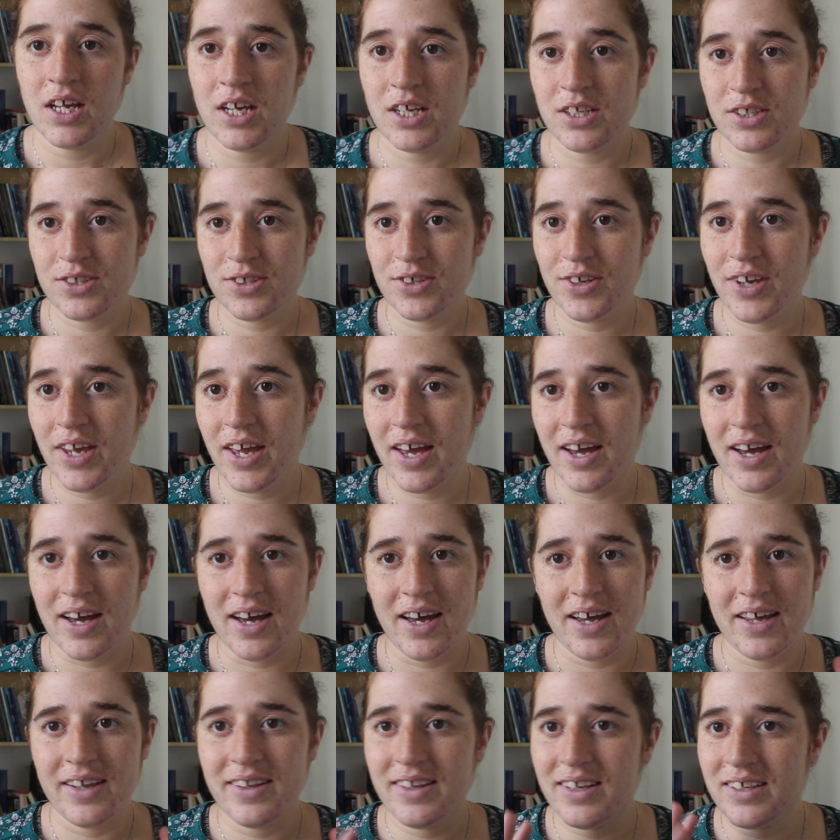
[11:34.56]
So
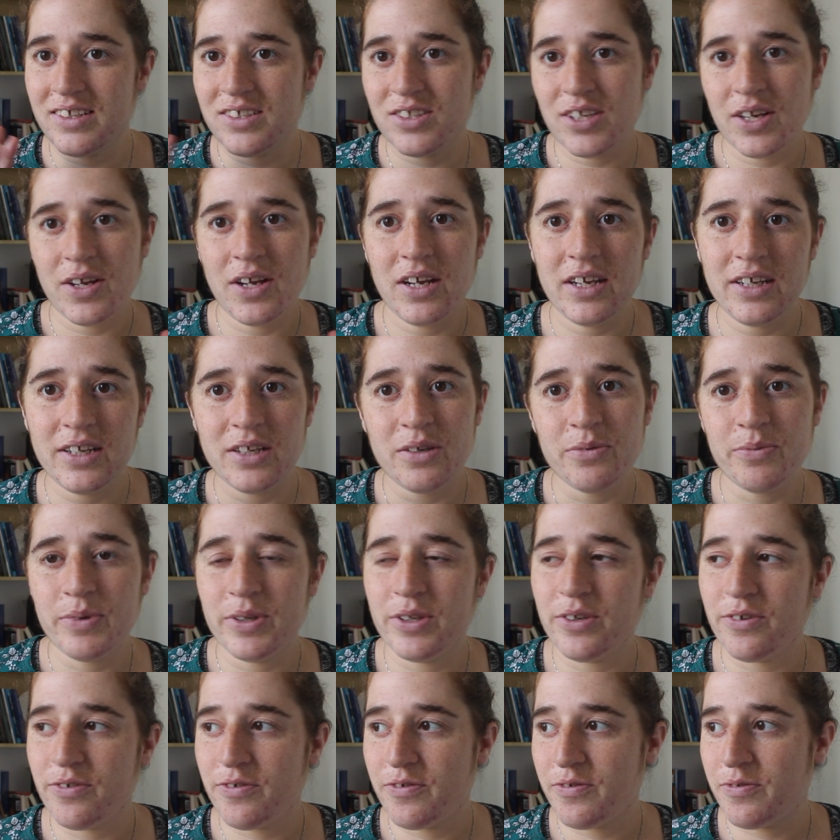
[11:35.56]
yeah, that's a little
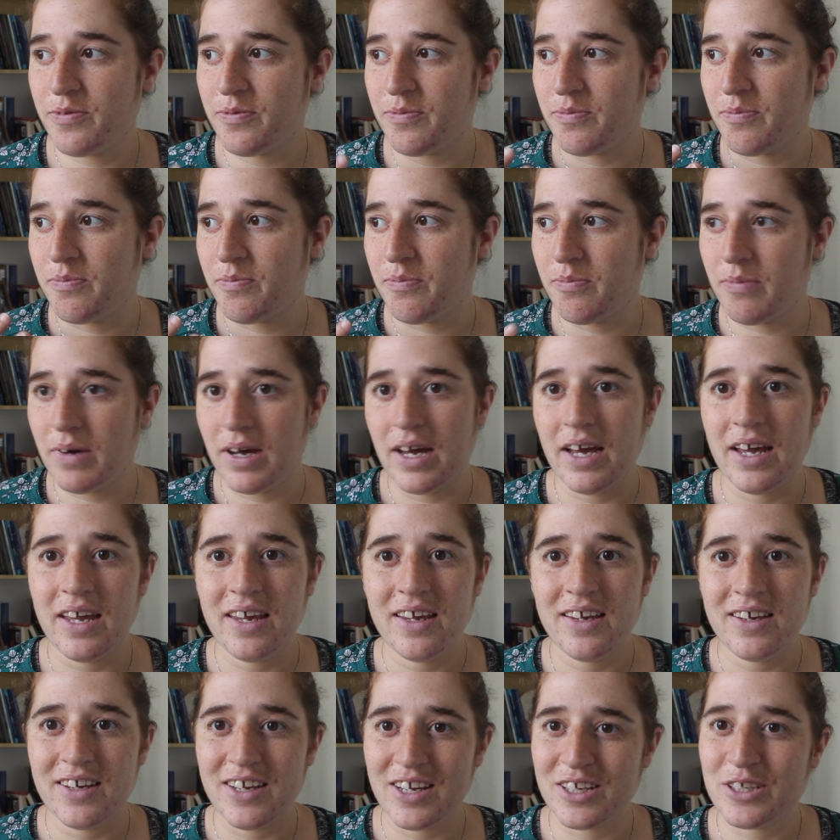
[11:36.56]
bit of my
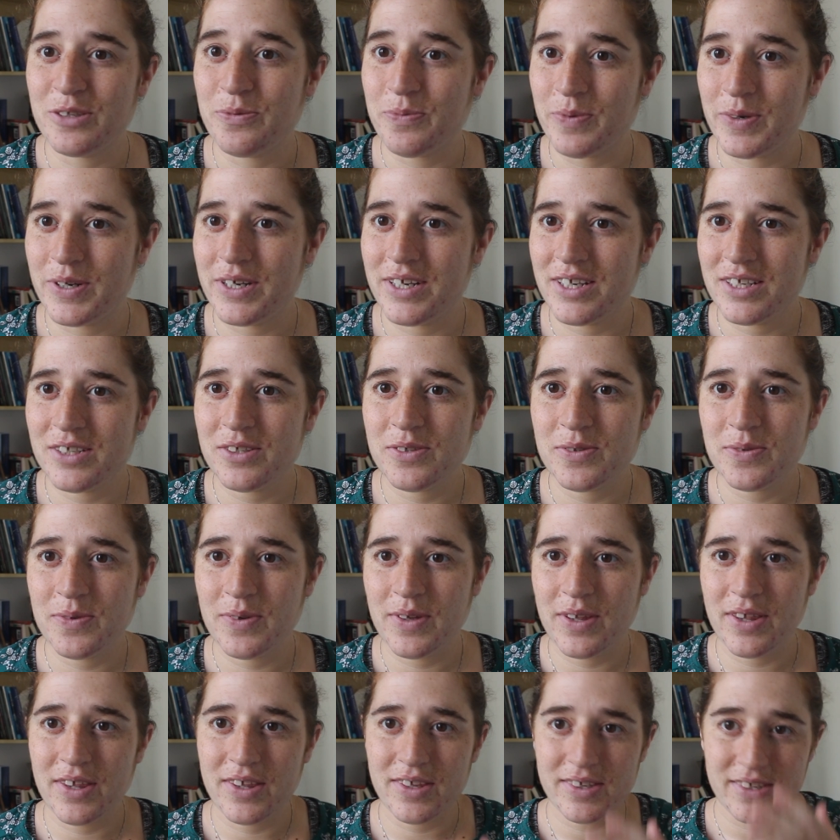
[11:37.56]
experience
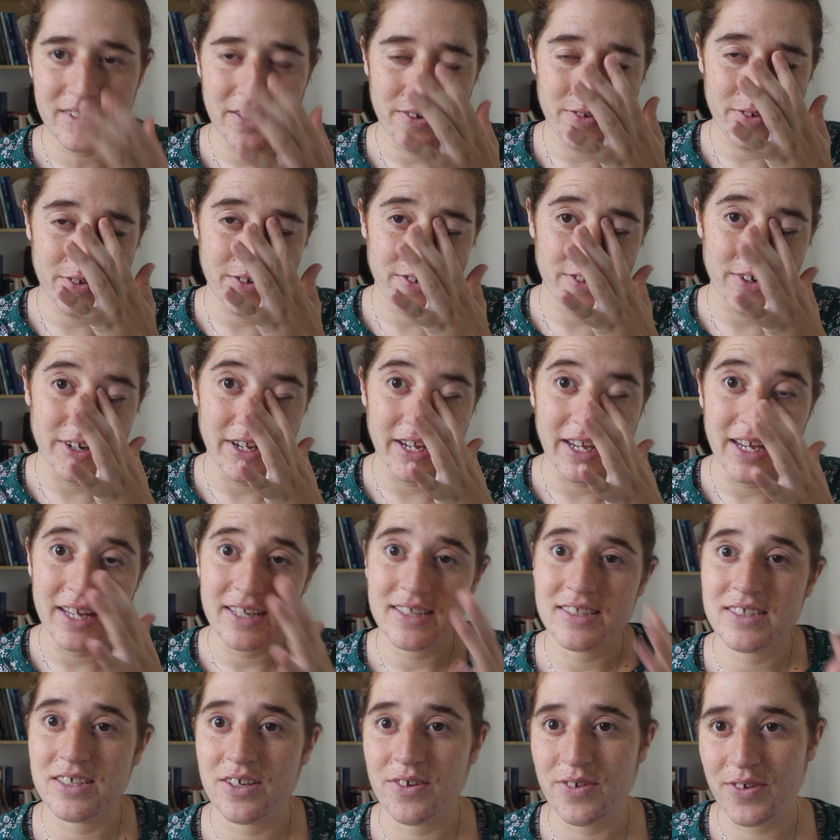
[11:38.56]
with South Korea
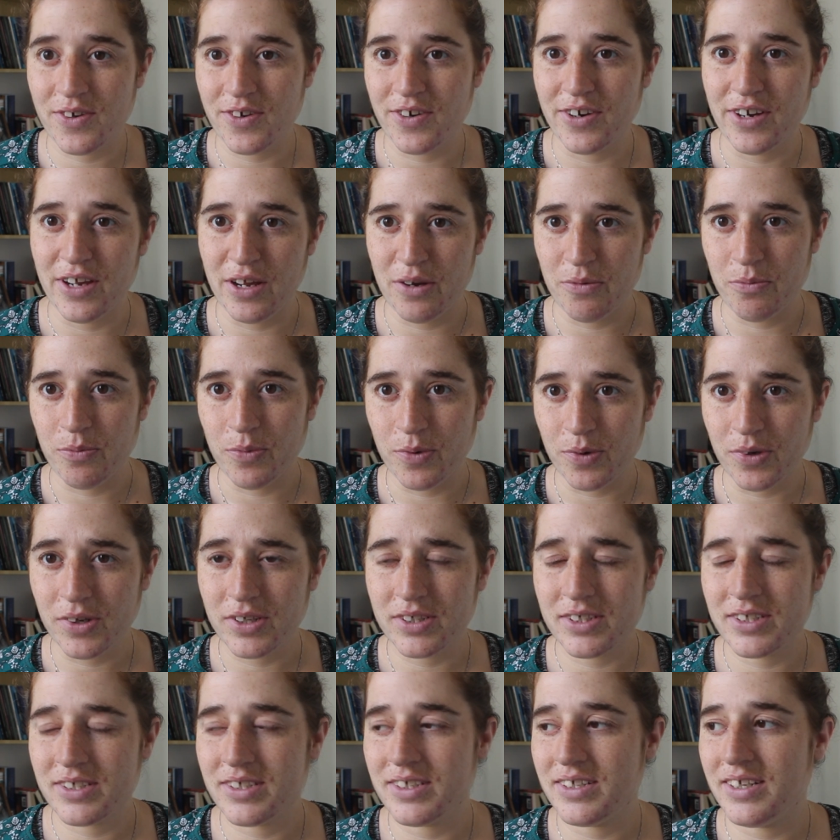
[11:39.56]
and South Korean
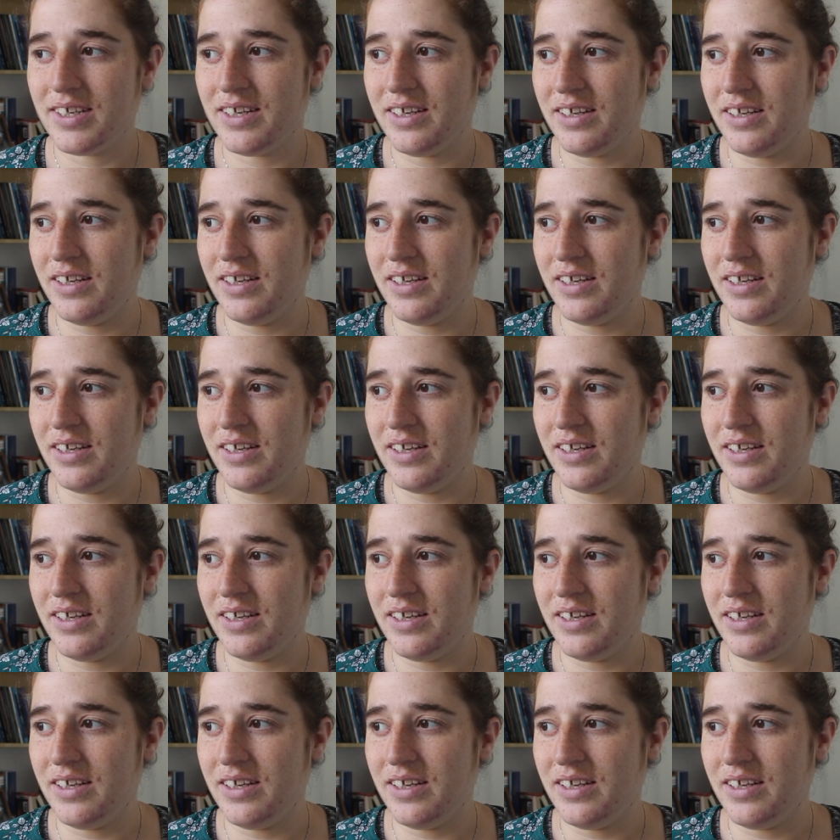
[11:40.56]
books.